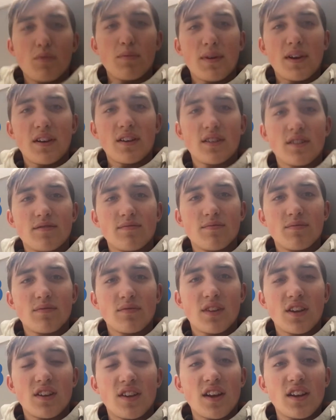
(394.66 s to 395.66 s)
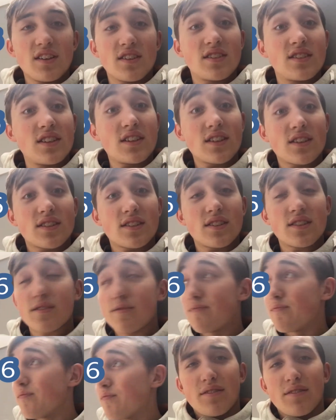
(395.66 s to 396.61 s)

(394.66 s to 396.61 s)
We made it to day 6.